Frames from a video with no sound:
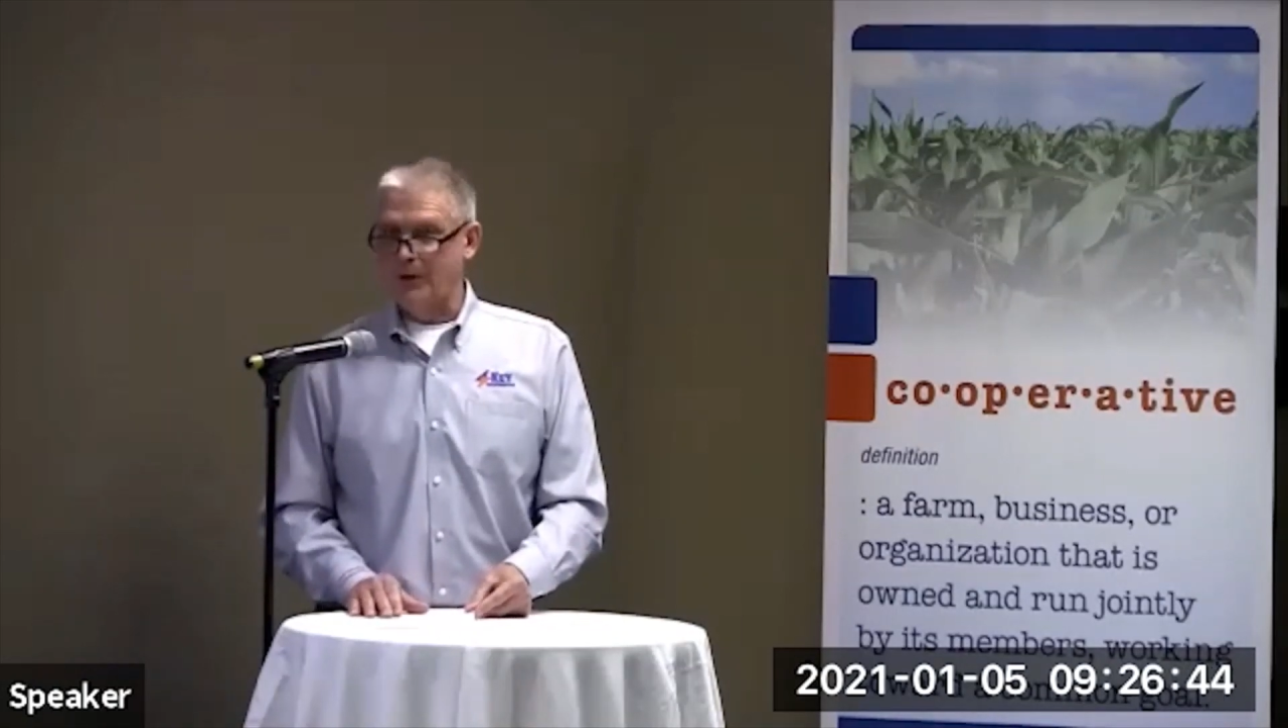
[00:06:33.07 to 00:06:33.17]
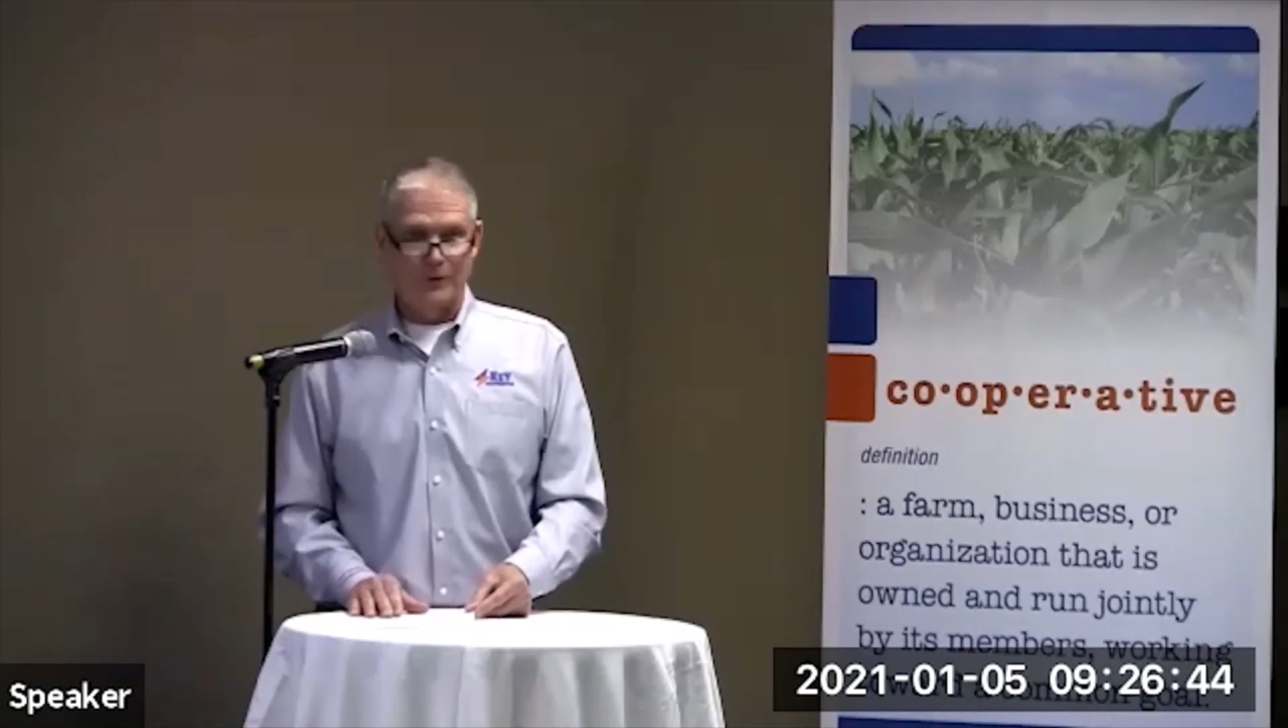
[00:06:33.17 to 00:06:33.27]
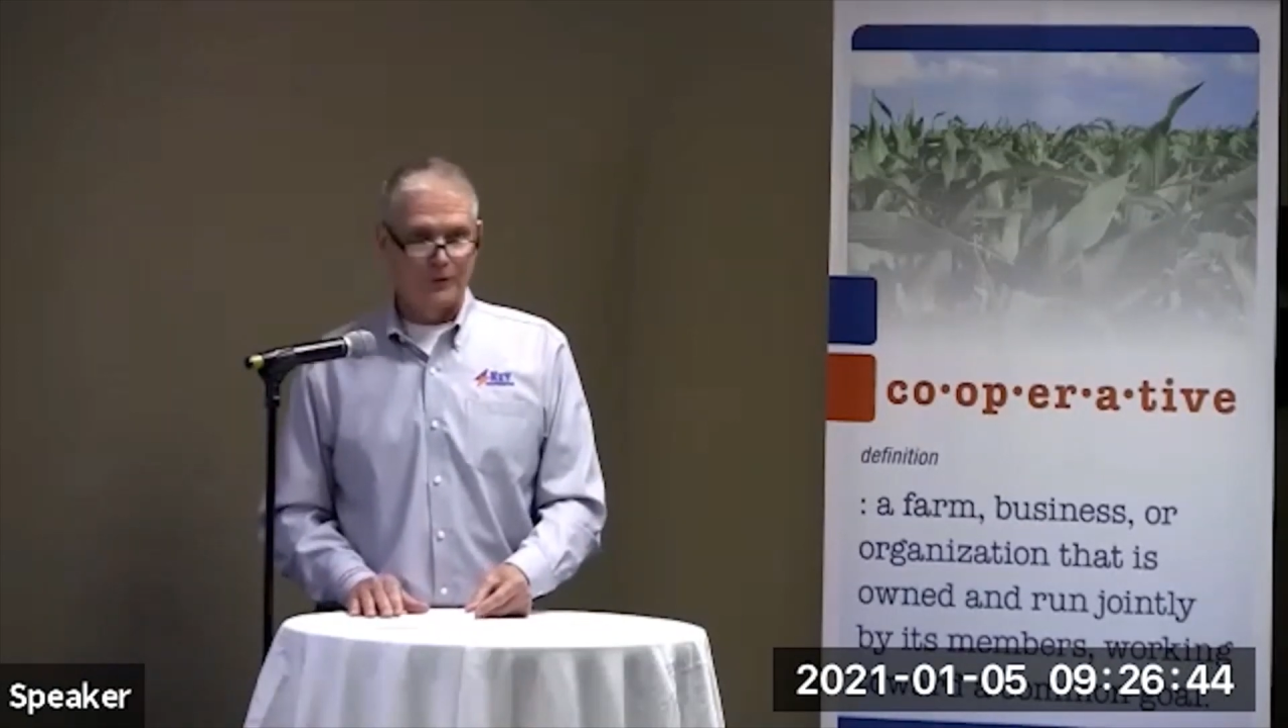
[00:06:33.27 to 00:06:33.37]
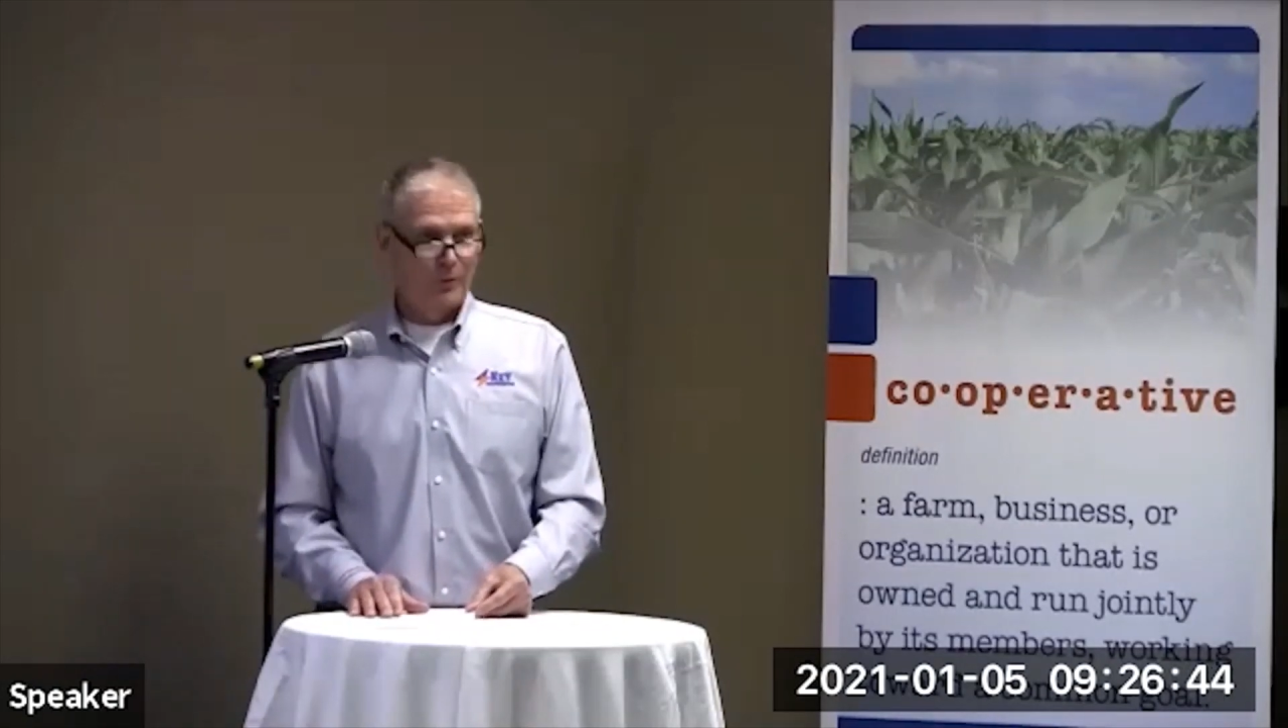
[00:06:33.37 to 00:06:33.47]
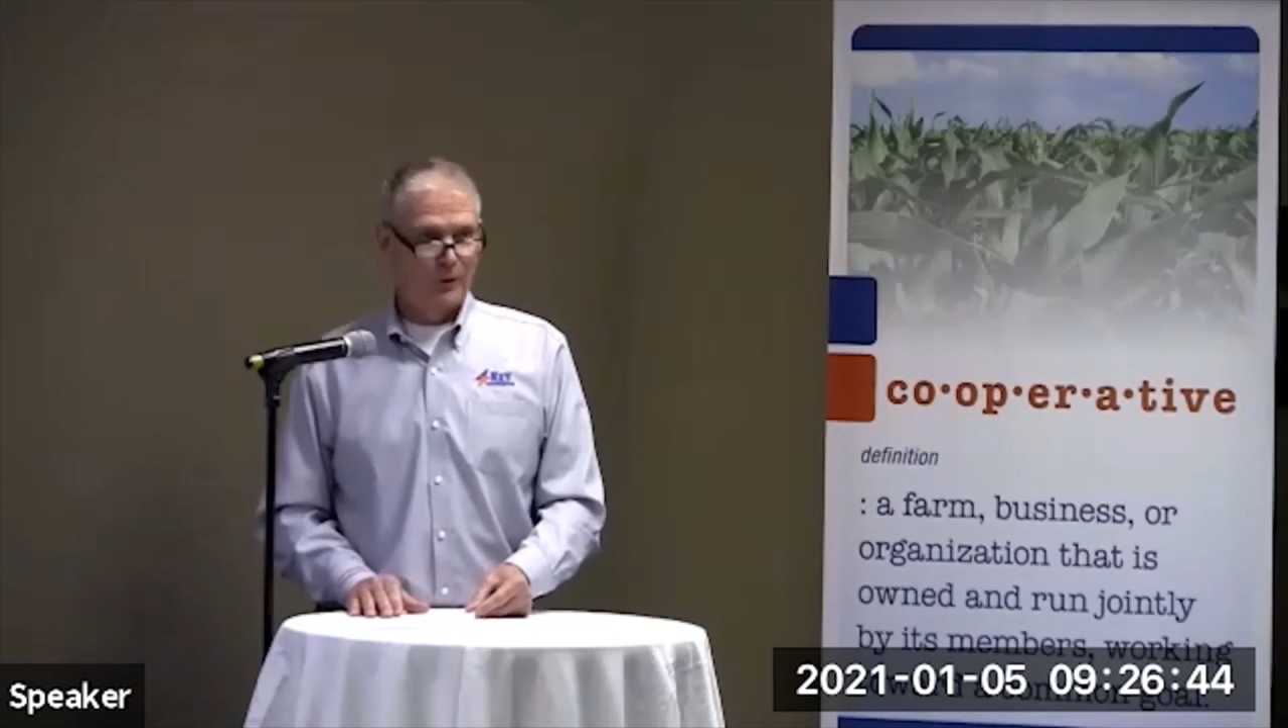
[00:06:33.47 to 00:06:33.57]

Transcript: market